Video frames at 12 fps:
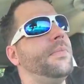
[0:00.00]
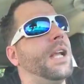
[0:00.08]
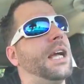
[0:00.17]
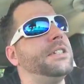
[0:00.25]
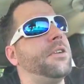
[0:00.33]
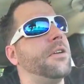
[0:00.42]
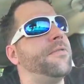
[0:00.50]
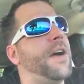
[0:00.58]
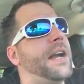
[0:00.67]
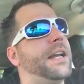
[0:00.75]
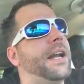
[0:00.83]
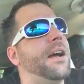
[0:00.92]
start finding
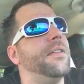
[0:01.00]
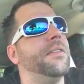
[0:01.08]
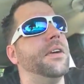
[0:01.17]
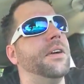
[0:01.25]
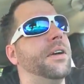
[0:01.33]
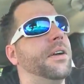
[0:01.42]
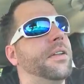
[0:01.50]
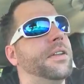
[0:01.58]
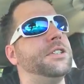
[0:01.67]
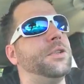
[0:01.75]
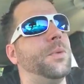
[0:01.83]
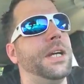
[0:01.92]
out the
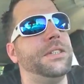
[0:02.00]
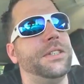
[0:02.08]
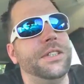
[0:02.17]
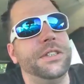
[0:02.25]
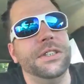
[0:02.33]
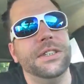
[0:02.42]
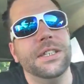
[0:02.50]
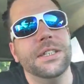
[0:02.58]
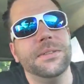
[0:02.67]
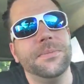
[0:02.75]
situation that she's in.